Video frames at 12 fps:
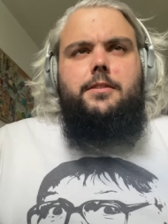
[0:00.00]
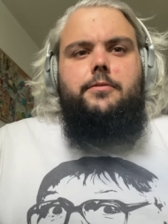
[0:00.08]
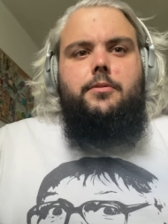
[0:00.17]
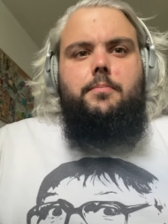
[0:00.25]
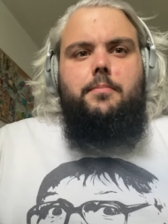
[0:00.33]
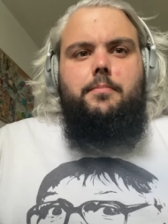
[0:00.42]

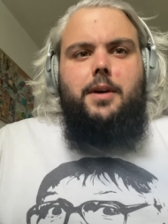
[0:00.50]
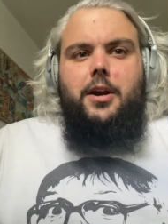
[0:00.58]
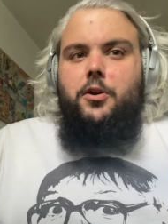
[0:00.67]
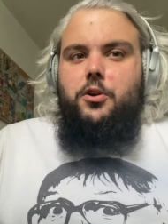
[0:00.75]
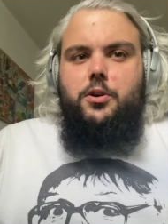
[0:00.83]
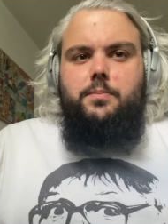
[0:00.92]
from my
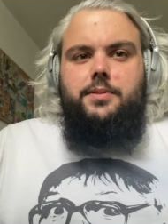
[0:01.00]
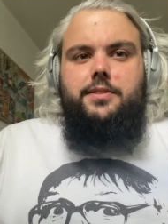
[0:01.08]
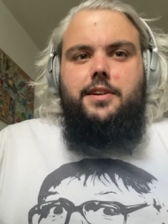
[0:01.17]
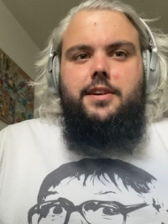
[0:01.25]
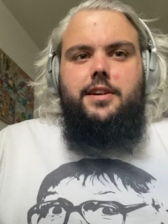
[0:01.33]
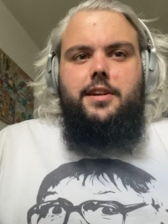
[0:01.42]
home
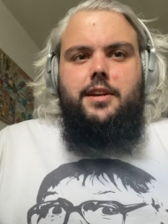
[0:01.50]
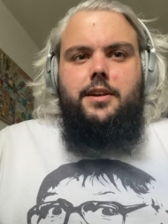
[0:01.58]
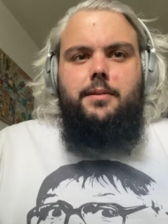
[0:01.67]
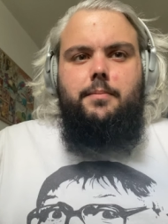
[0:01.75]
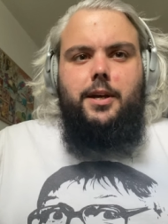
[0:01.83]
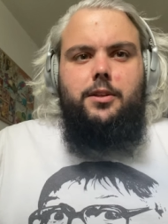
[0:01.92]
city,
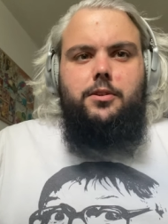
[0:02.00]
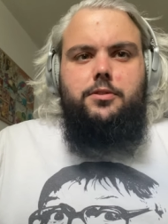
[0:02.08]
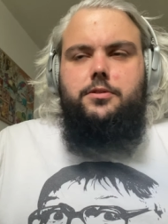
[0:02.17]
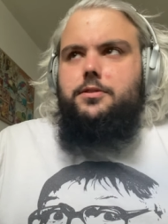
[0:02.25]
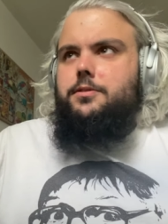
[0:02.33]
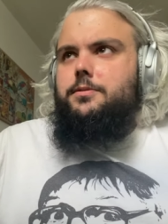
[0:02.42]
my
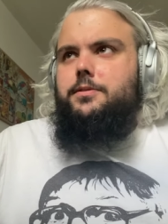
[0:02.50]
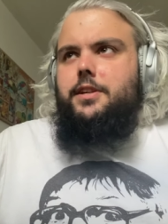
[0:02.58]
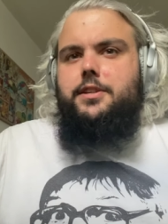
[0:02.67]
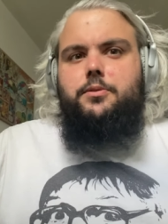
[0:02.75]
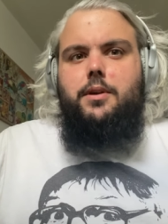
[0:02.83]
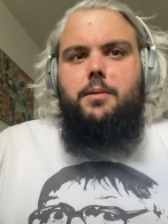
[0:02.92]
closest
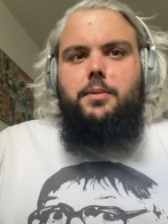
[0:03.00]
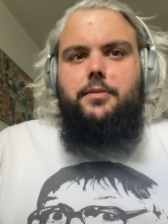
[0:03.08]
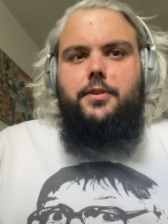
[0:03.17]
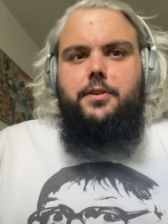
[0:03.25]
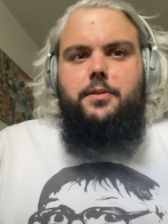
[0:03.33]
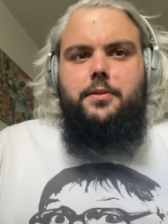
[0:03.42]
city to where I'm
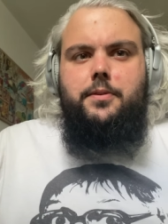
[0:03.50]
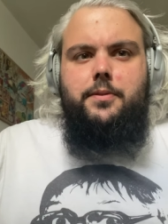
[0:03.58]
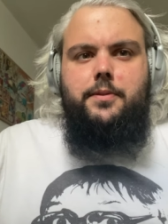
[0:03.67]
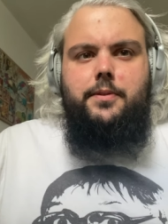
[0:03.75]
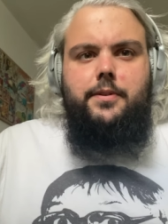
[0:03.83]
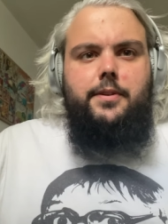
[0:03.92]
living
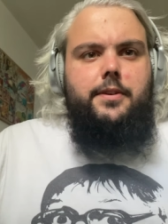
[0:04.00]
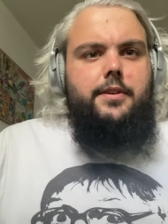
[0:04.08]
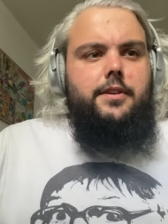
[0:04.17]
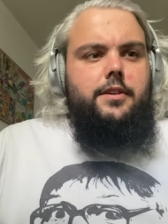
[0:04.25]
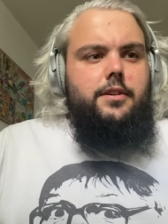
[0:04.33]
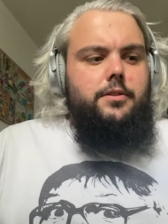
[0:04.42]

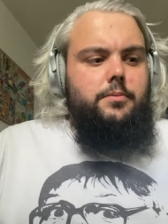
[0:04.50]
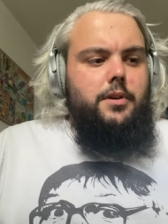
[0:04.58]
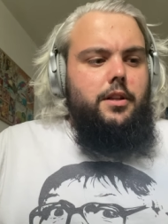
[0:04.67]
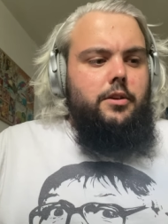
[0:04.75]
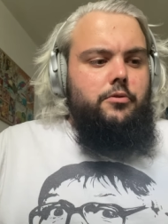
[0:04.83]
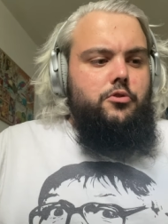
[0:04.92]
as
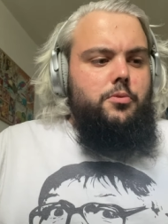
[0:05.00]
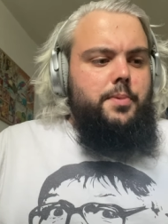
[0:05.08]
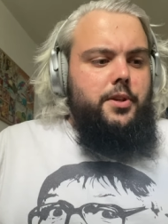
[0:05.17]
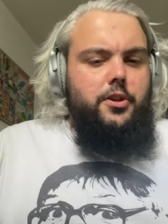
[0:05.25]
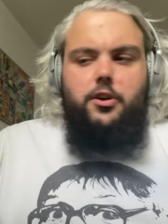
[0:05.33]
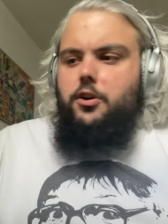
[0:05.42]
well. I grew up
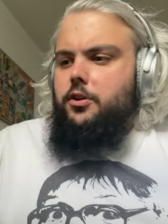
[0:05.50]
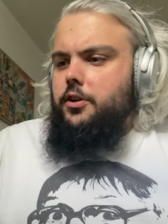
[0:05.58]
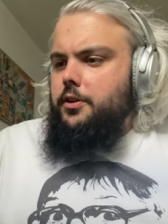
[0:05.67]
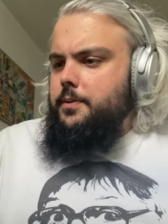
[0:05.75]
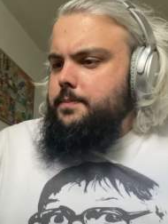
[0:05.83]
in York.